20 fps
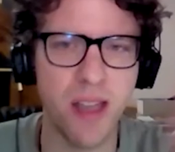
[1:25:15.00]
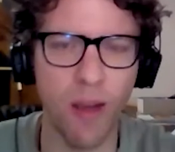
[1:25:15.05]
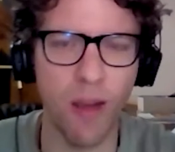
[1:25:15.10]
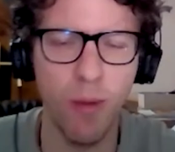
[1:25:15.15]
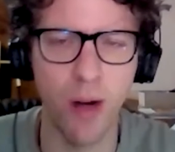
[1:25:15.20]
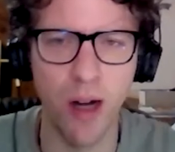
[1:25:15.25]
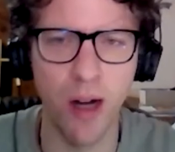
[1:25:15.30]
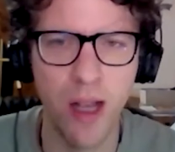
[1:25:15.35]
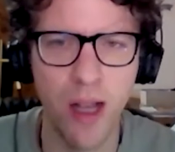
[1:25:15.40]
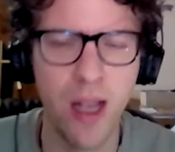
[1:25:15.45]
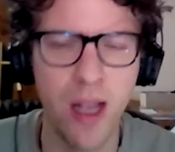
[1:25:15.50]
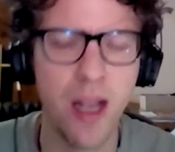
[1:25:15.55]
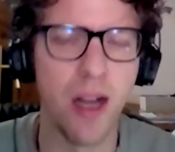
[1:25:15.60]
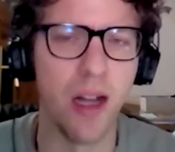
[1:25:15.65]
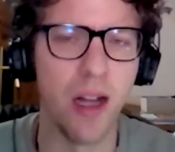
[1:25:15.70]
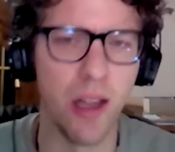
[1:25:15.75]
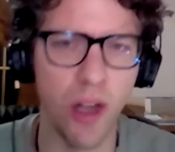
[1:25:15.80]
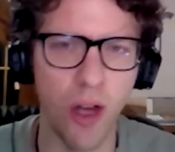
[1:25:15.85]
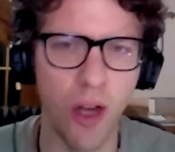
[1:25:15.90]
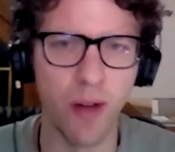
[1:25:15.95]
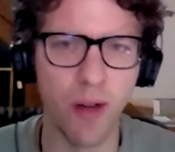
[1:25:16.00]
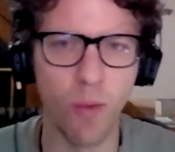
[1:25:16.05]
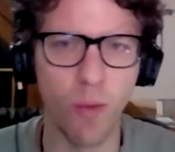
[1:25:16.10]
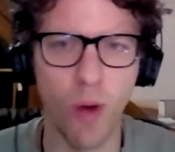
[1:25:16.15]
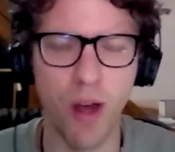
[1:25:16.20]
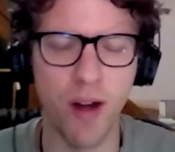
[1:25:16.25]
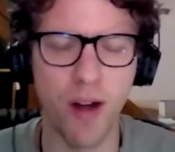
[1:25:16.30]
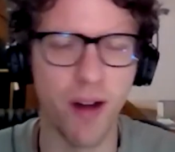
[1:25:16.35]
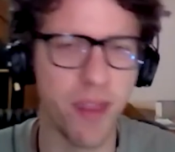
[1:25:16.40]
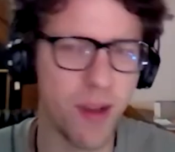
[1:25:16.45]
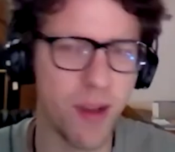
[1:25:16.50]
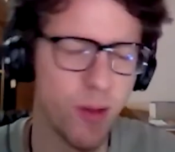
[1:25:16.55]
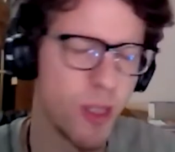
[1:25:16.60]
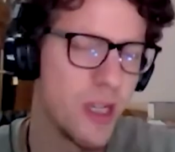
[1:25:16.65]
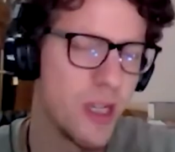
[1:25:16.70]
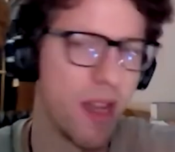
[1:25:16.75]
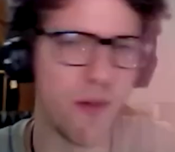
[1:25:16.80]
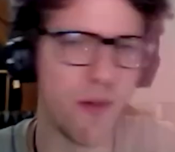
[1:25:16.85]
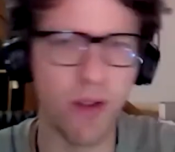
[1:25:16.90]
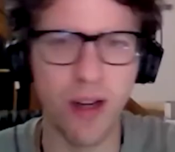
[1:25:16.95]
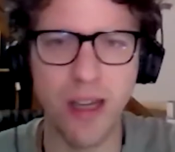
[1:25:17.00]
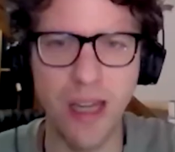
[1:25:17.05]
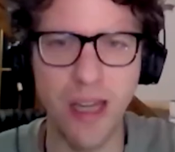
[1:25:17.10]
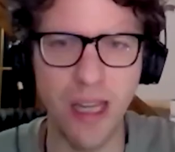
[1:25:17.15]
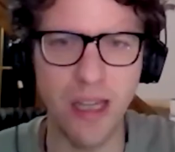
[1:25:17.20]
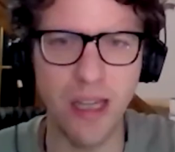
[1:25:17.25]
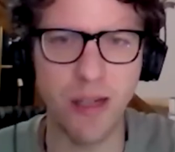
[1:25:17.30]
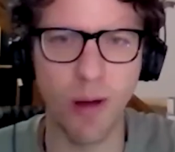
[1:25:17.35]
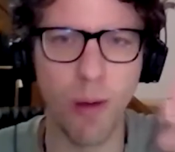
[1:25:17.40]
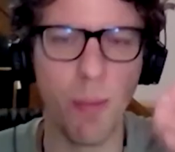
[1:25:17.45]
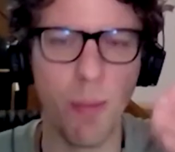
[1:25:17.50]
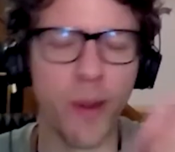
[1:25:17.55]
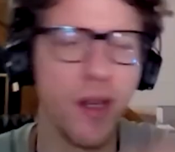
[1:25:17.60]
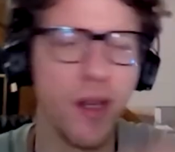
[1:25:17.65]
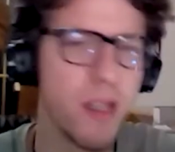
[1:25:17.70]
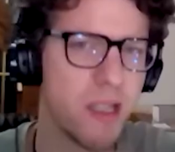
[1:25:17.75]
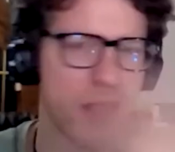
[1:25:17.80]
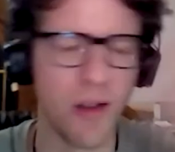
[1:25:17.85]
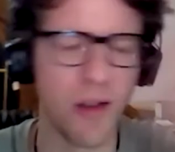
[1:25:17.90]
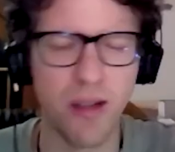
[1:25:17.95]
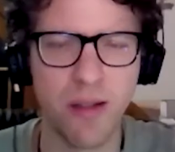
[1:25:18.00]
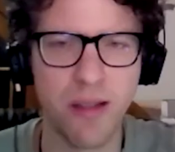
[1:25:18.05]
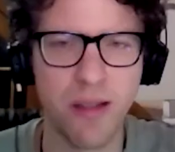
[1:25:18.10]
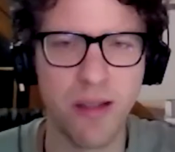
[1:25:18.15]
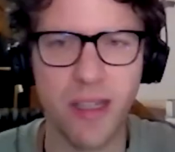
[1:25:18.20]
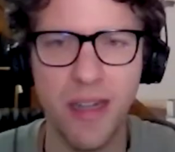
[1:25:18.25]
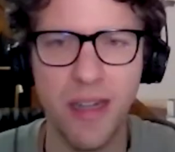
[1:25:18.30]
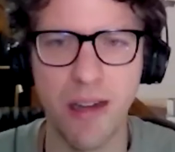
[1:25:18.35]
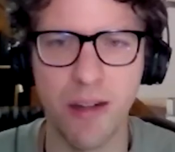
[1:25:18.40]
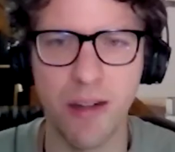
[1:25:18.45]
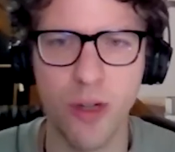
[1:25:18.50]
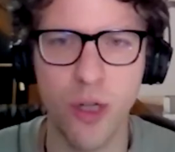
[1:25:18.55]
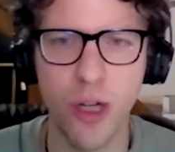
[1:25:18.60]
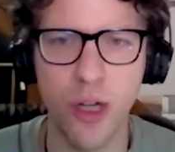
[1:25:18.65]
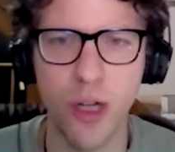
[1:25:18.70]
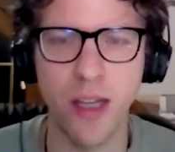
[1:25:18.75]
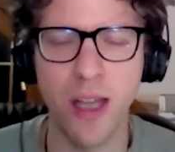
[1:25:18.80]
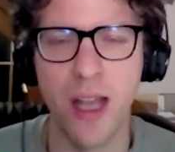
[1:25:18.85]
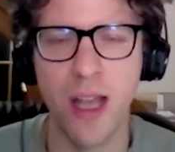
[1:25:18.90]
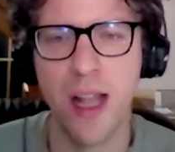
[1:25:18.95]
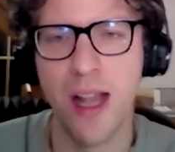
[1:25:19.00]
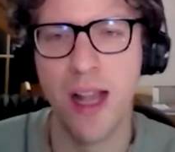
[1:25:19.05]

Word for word: they were a lot in water, there was never a need to open it, so it sealed shut.